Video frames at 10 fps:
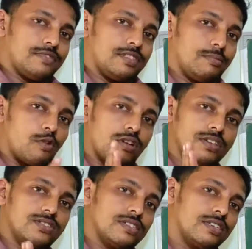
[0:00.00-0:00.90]
The
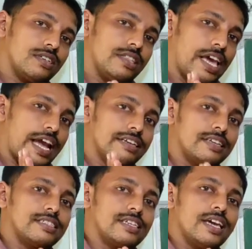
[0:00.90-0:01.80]
protists, they act
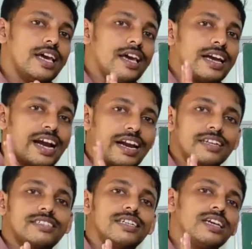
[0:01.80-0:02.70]
as a
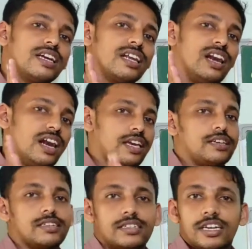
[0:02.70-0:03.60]
connecting
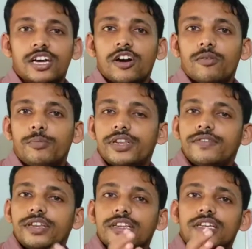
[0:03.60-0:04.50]
link
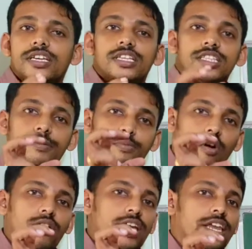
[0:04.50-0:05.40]
between the
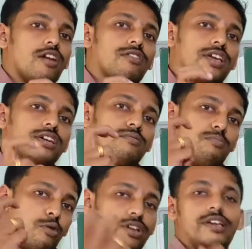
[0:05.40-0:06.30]
prokaryotic
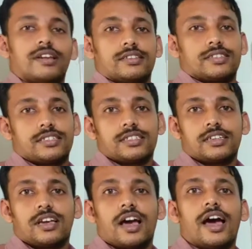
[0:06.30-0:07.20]
monierans
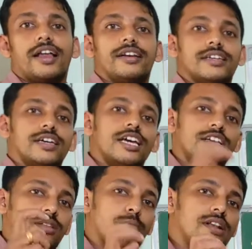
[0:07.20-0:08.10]
and
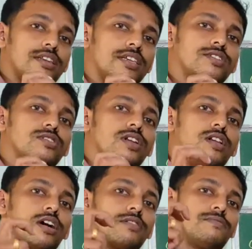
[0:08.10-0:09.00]
the
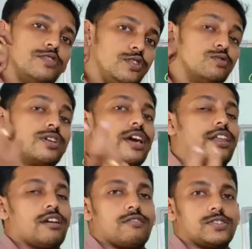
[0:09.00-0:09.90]
multicellular
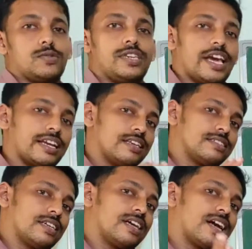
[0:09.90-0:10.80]
eukaryotes. So it acts
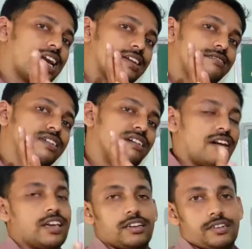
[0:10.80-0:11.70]
as a connecting
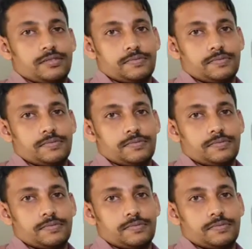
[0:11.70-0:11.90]
link.